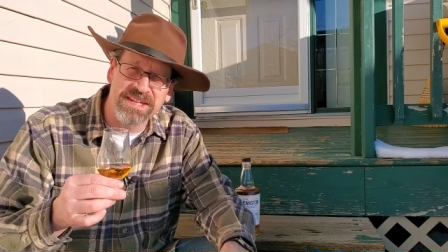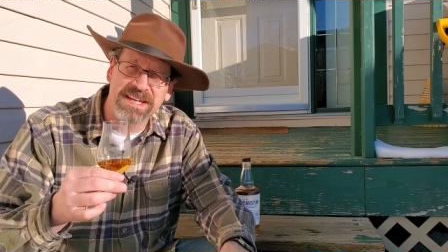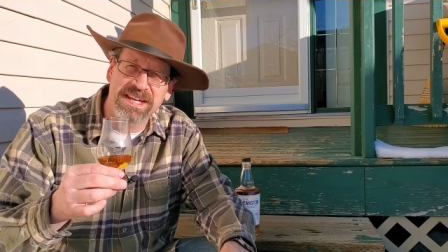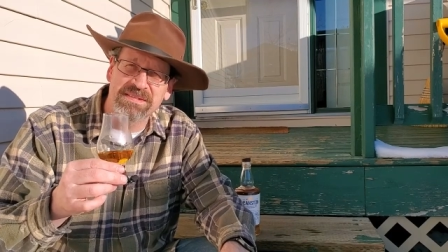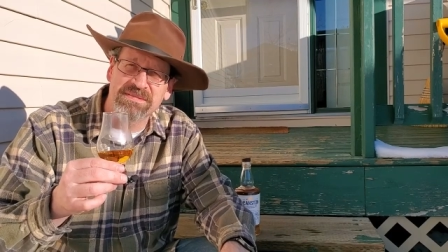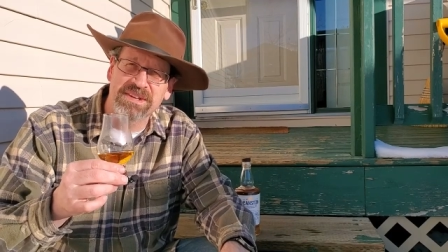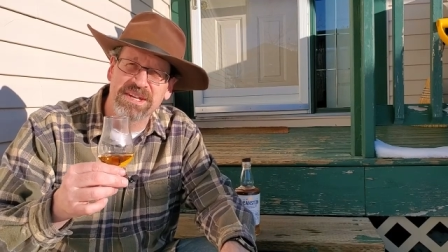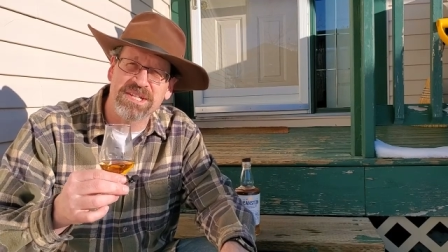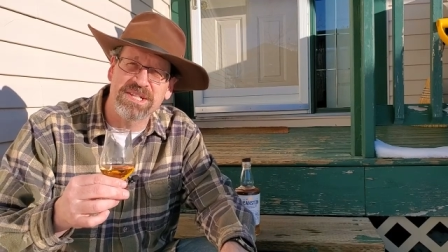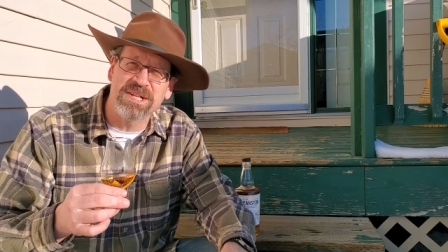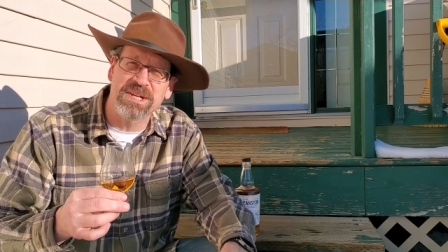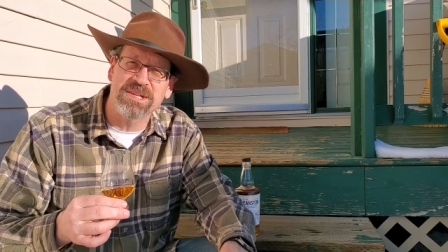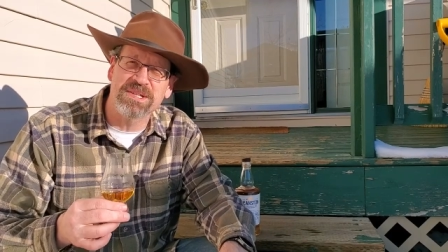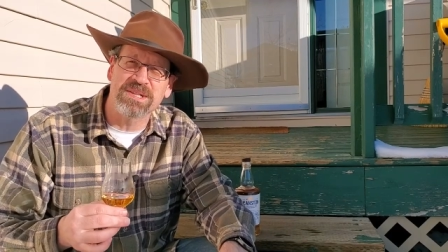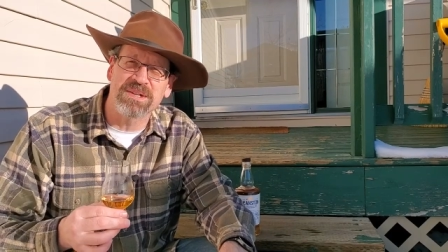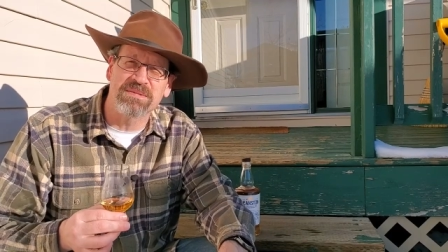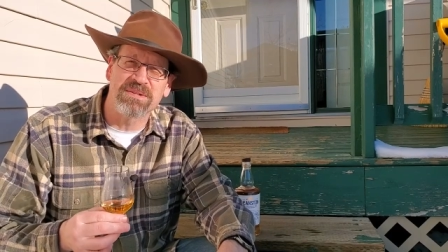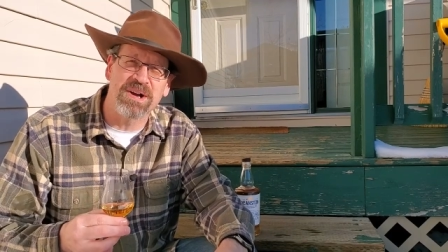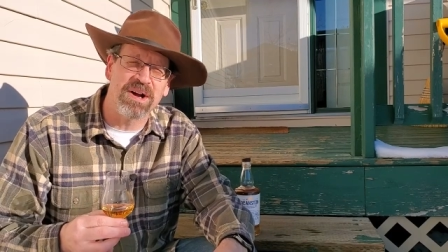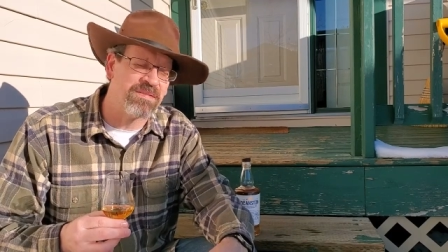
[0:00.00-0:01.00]
giving a cheers
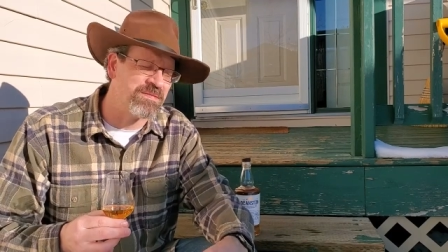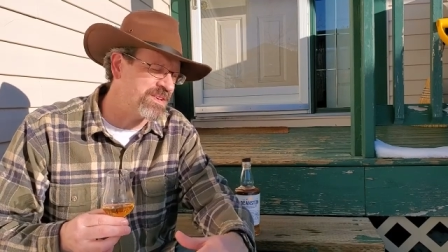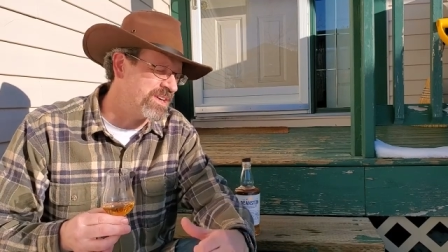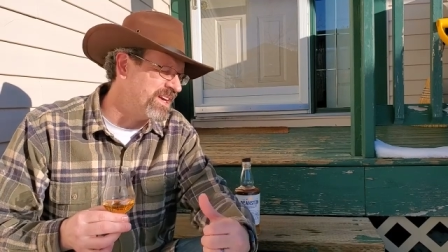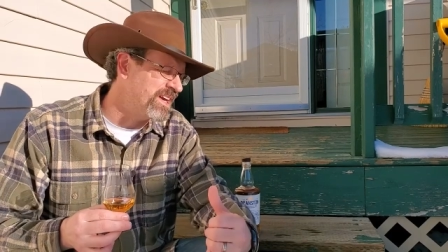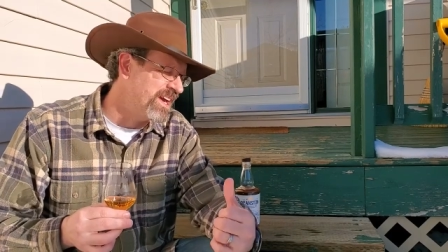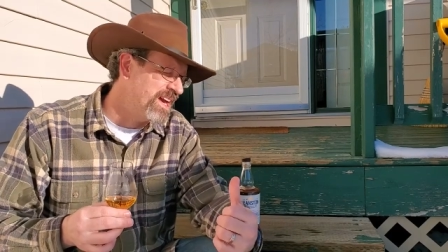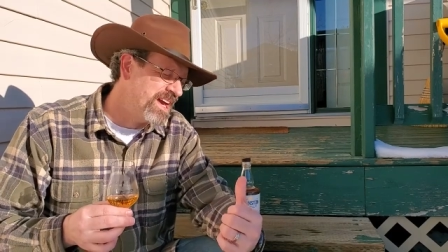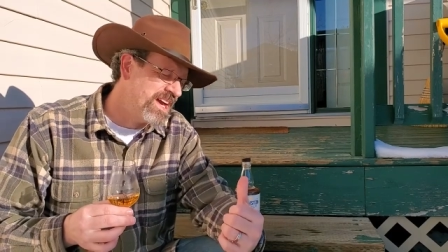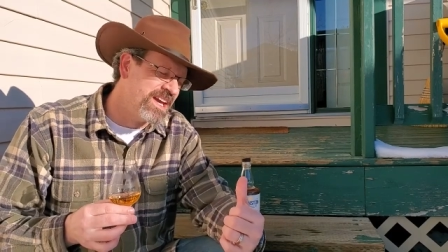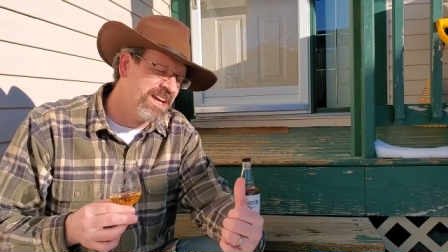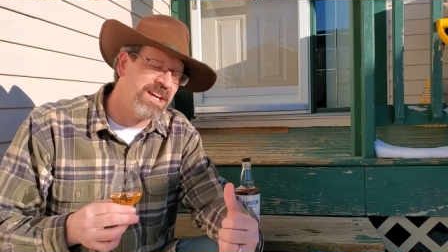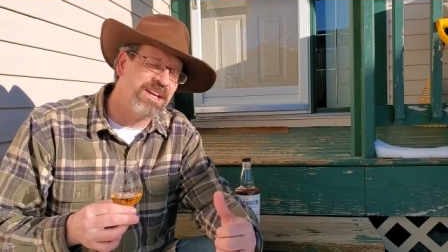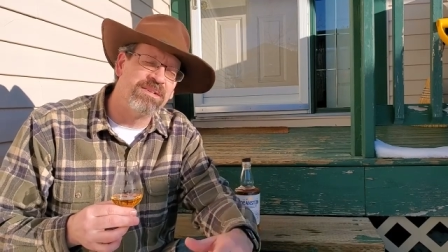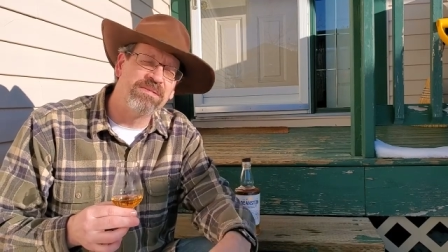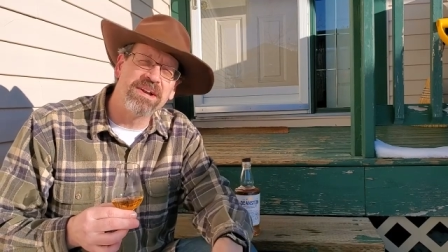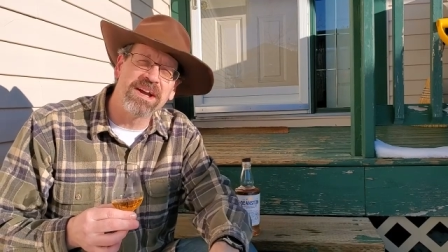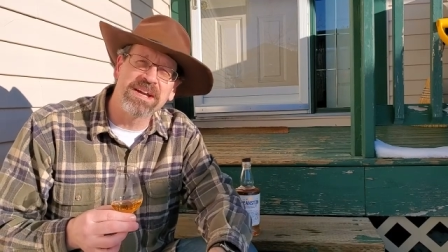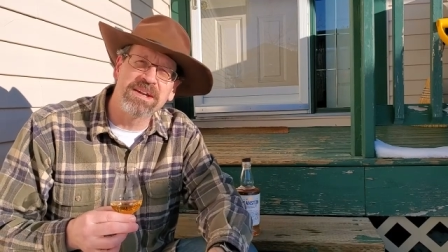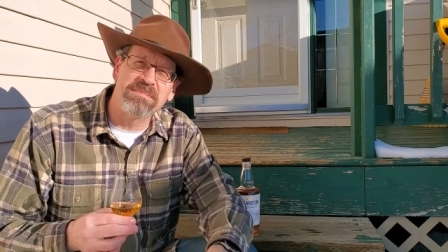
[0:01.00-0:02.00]
to Ralfy in
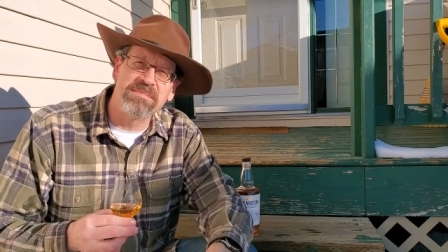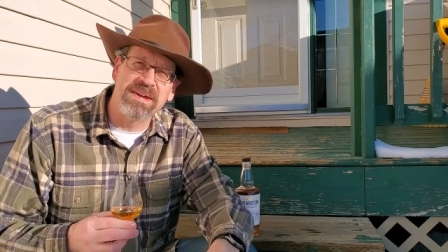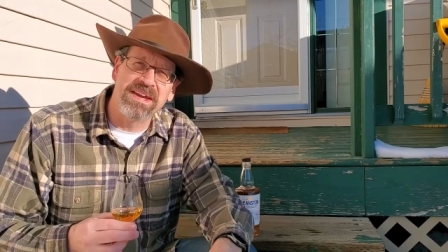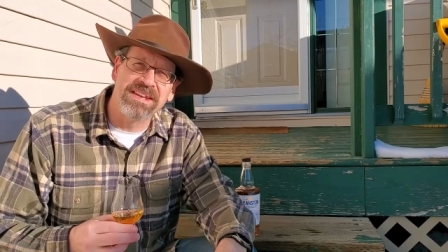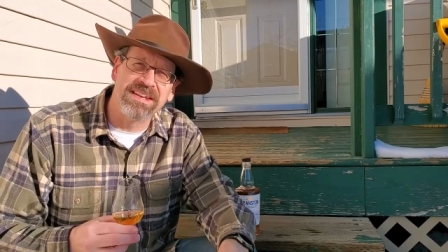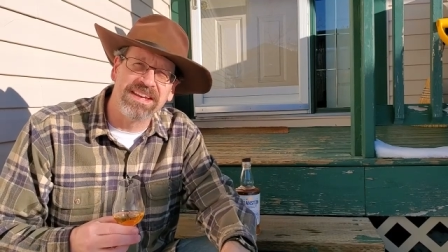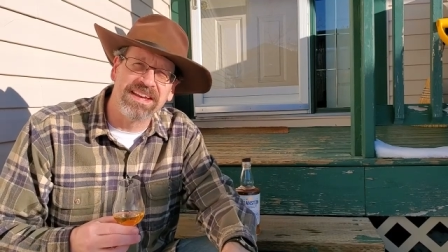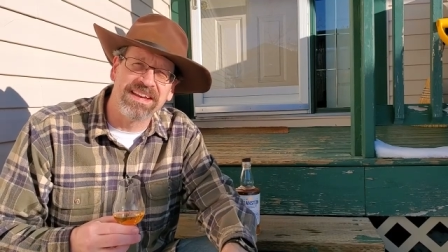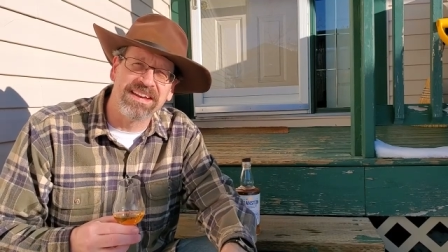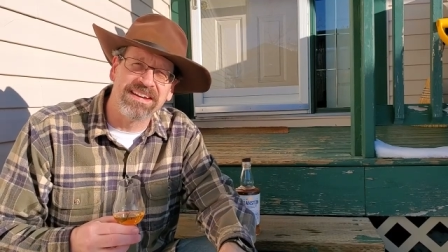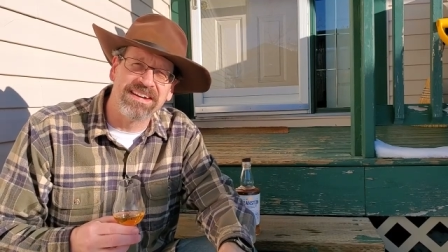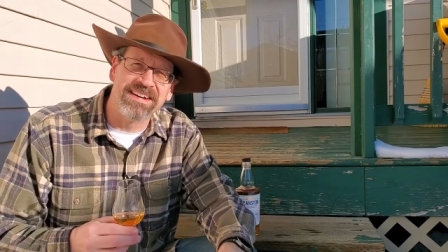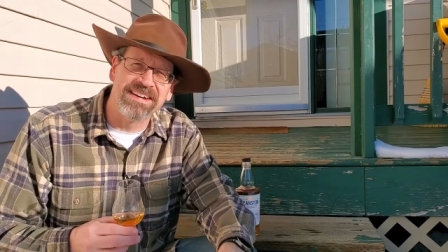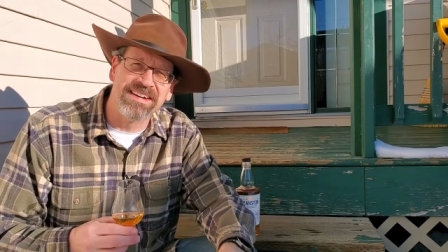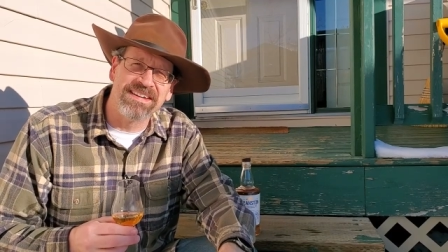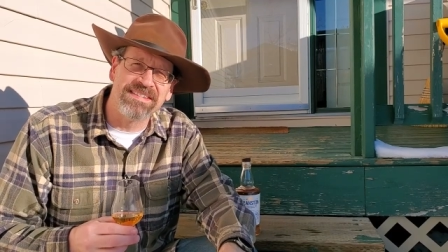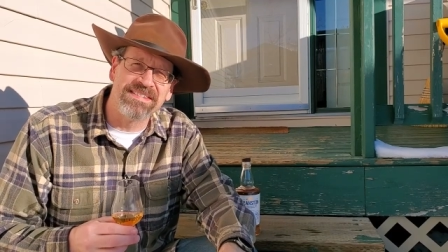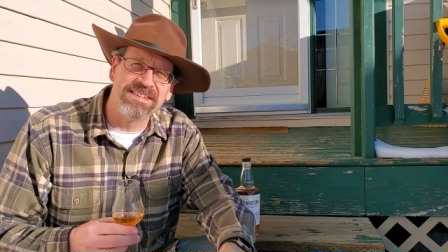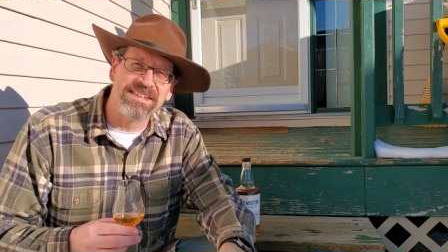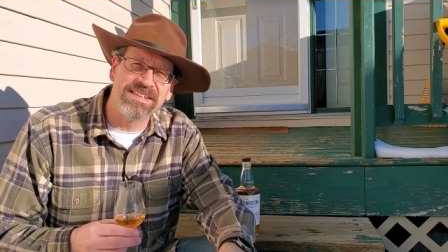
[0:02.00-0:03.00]
recommending
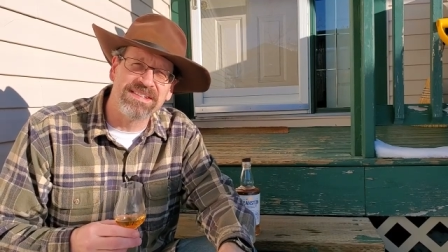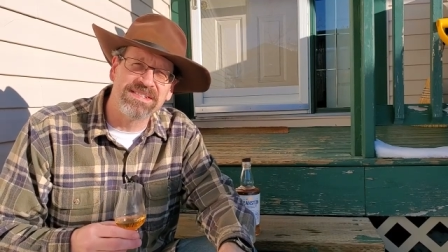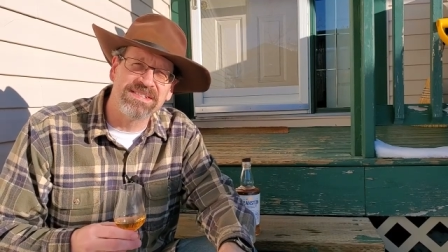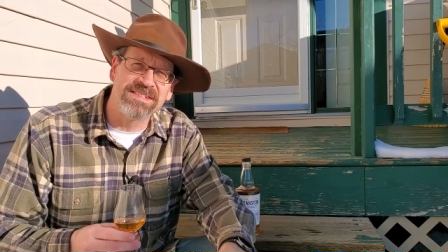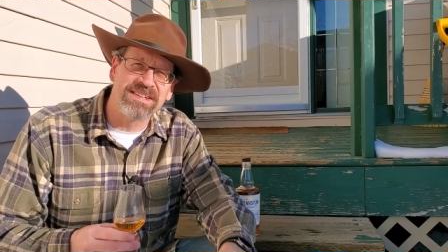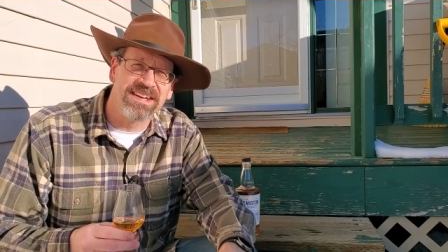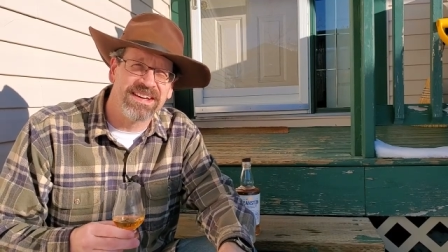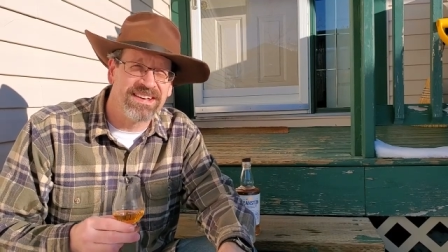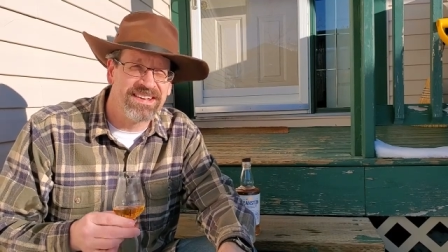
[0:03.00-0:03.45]
uh, this uh,